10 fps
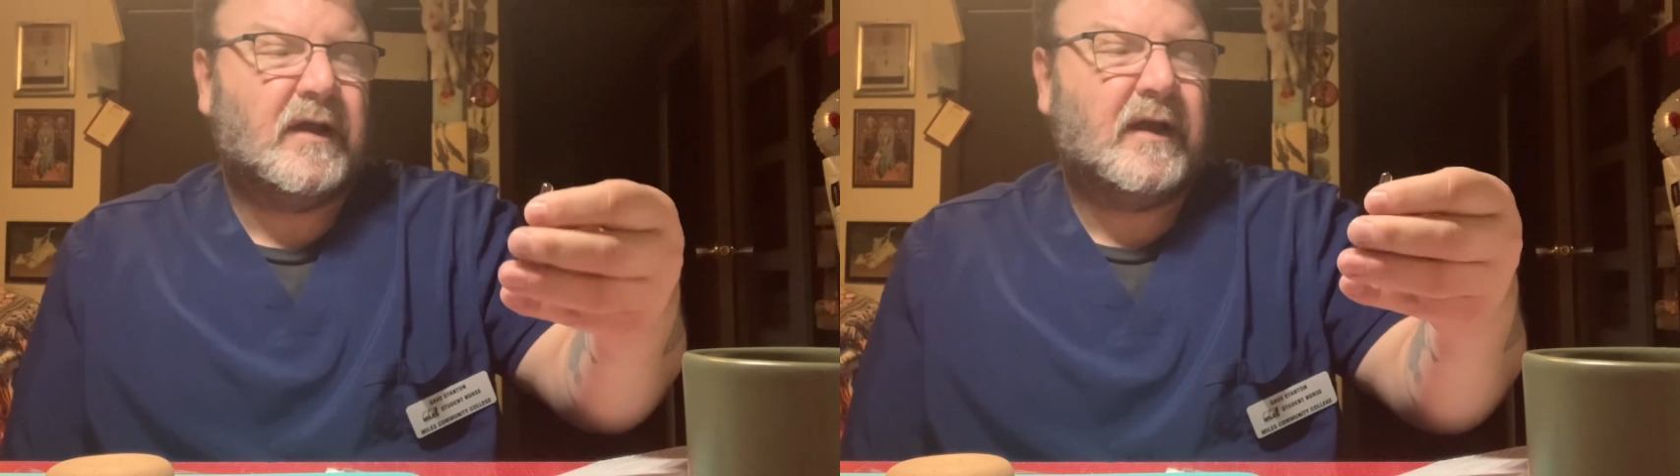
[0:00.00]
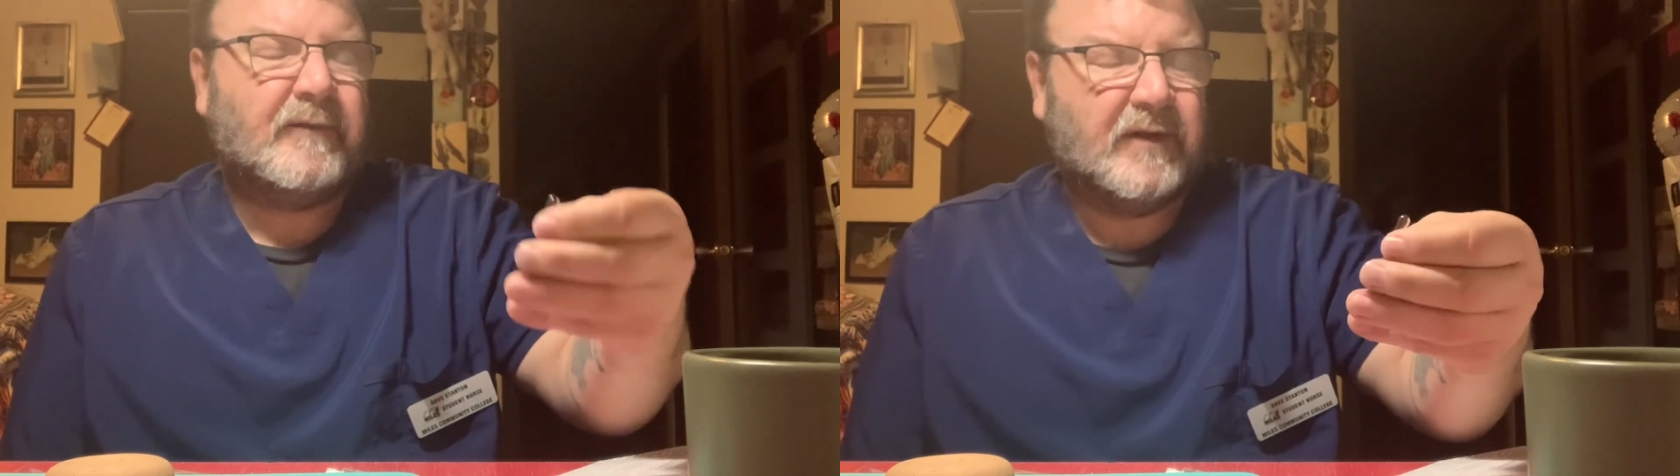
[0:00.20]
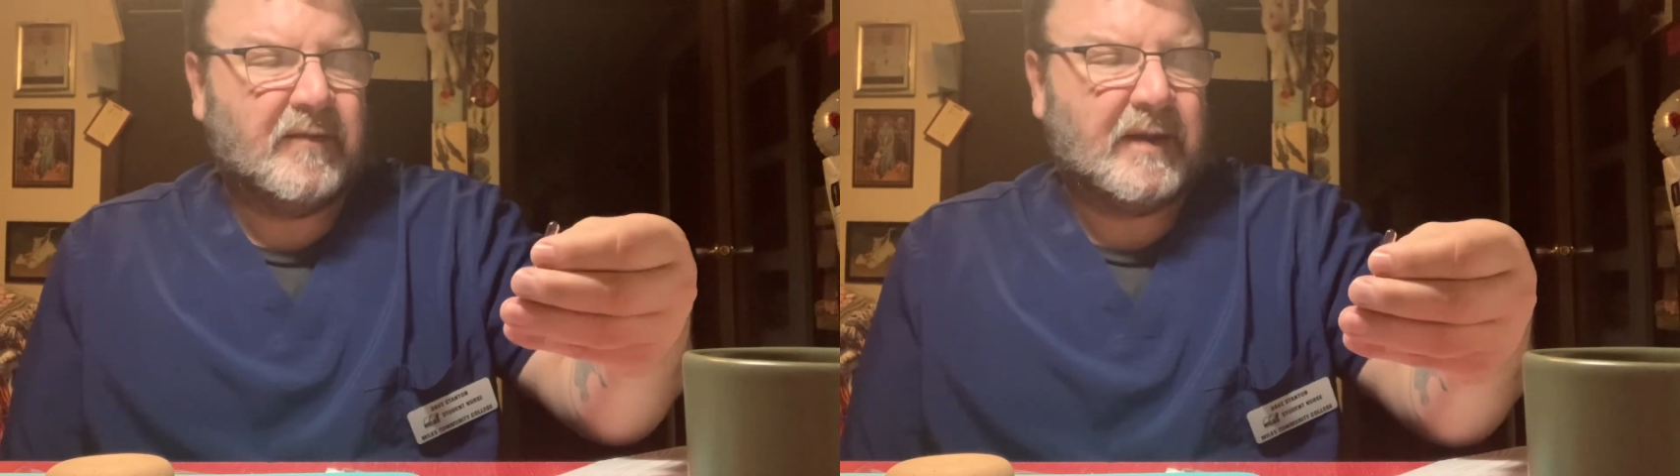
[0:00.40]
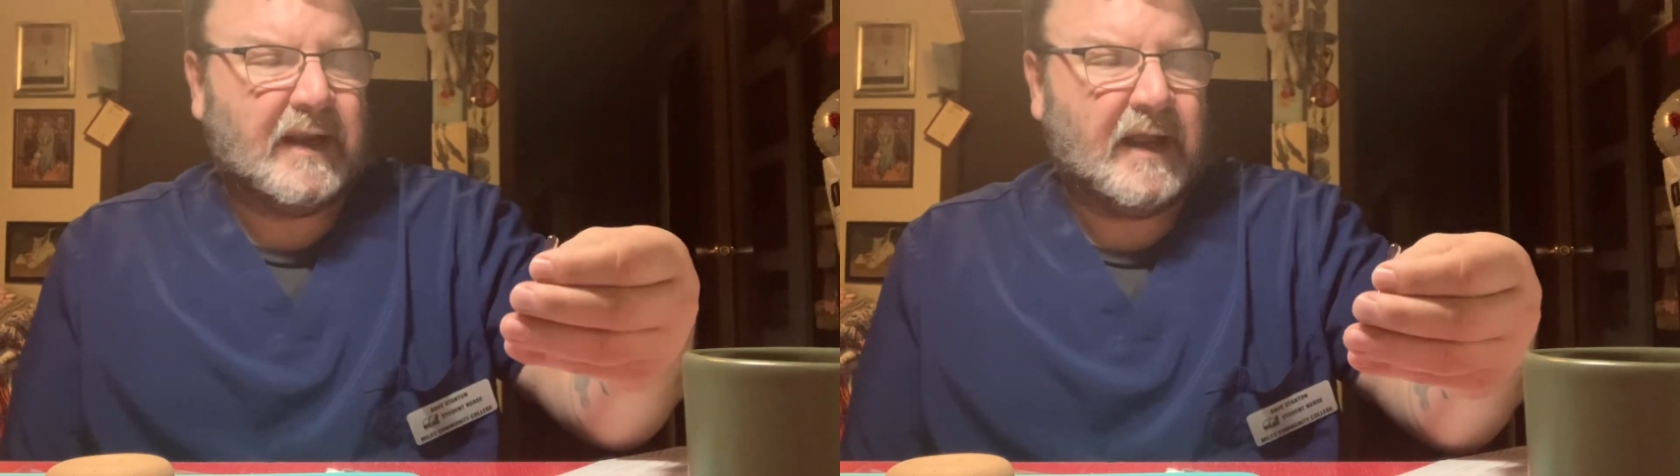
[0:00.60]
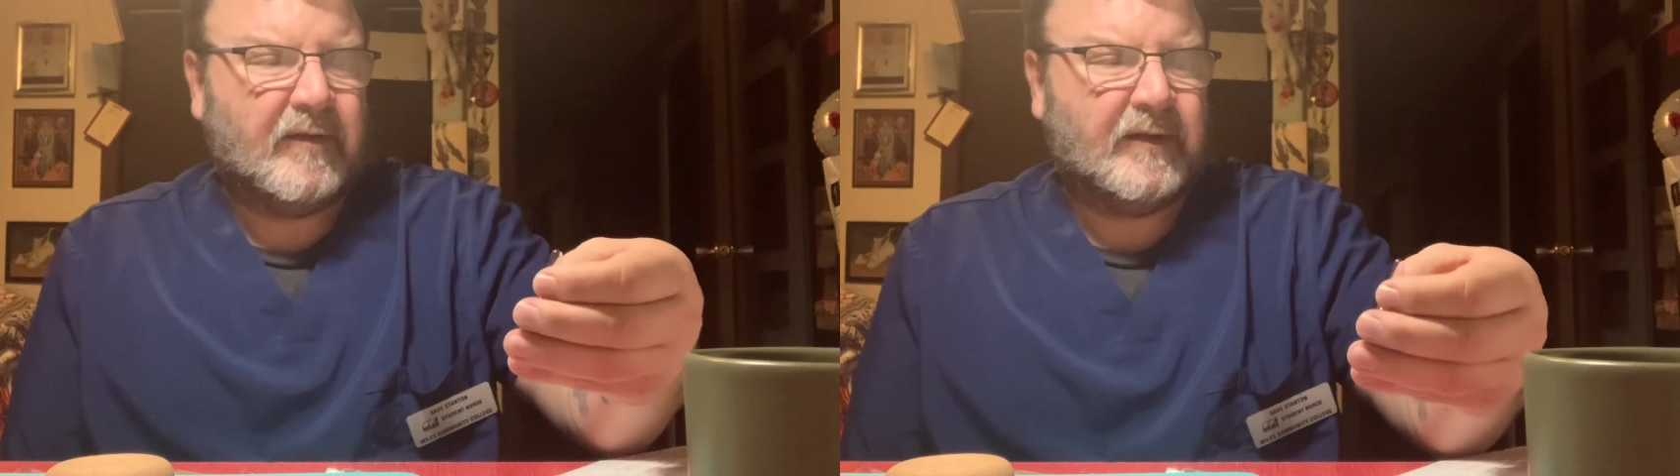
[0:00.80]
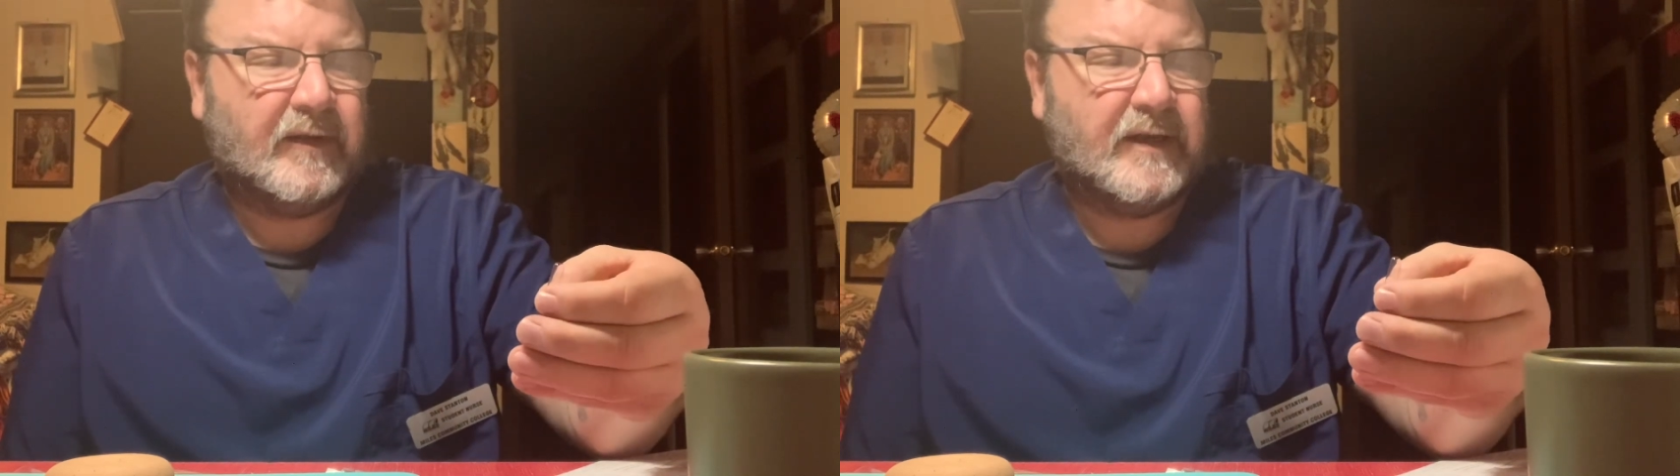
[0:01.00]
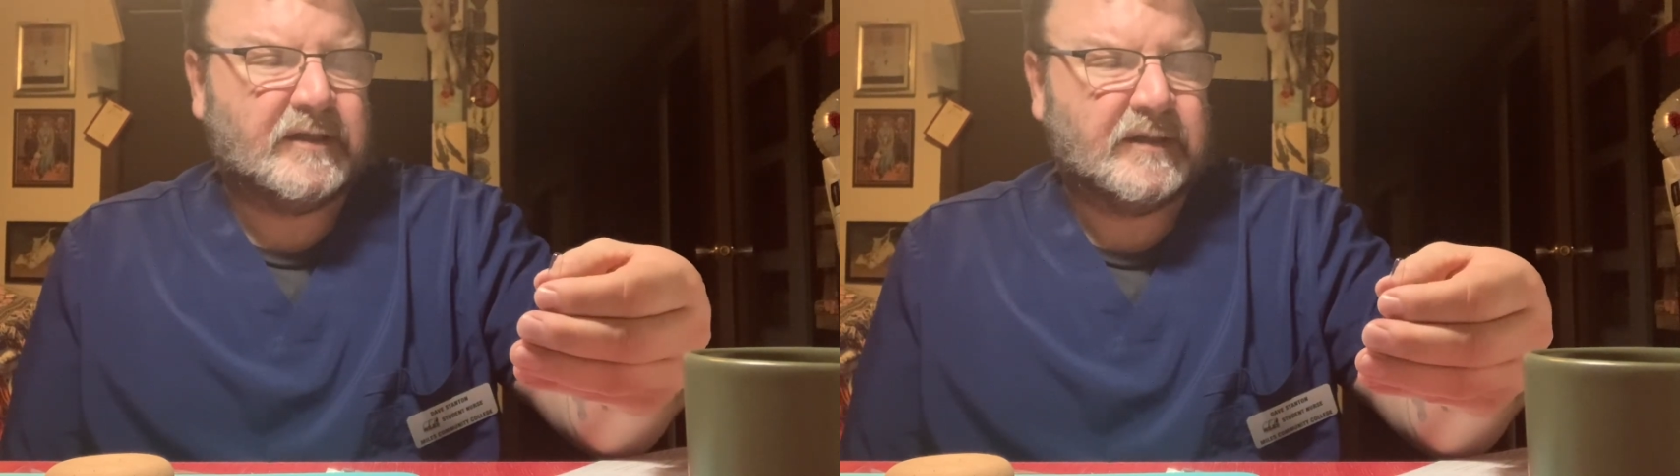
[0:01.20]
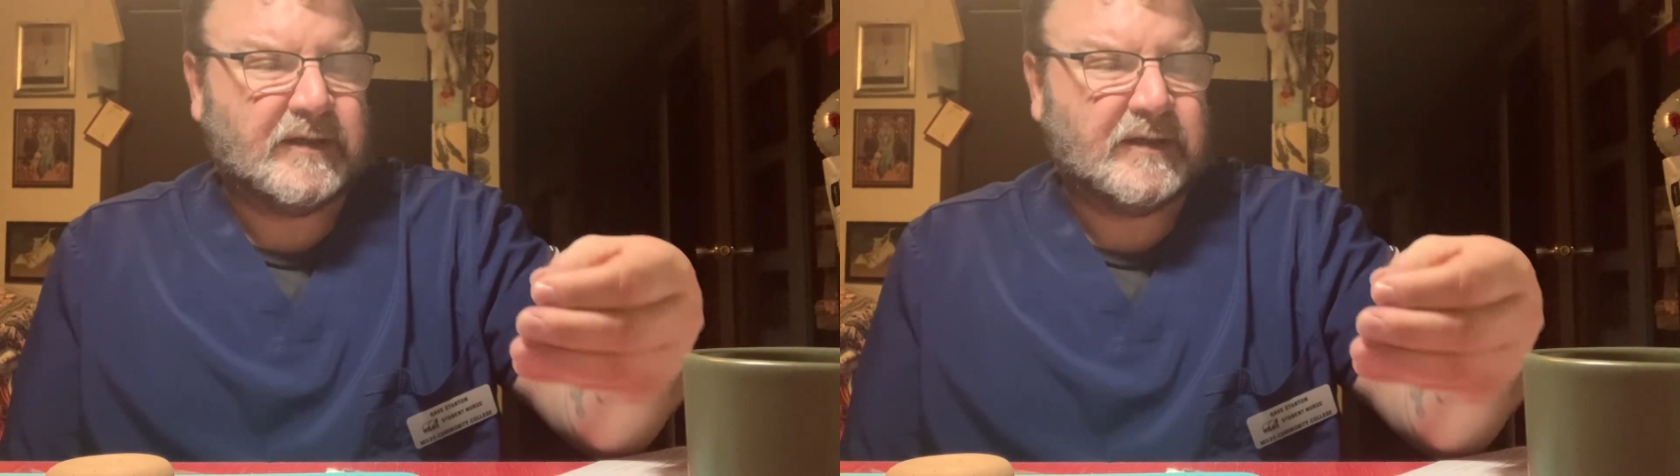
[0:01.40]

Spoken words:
I've done my calculations.